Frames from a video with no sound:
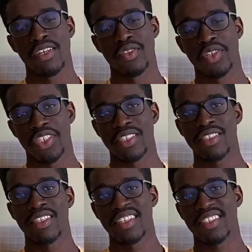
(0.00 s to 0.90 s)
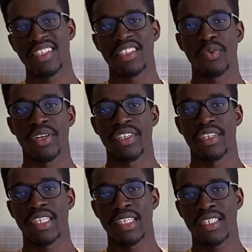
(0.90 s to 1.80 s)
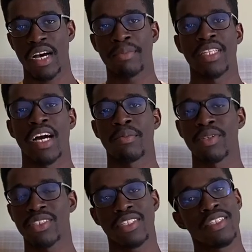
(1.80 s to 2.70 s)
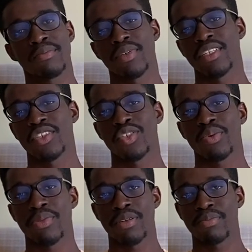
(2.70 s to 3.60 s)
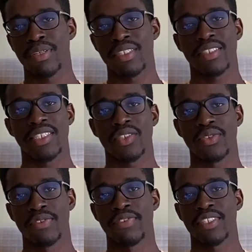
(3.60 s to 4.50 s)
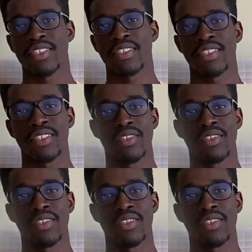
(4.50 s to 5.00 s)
not just in the city where you're in. I'm in Hamilton, but there's so many places to visit in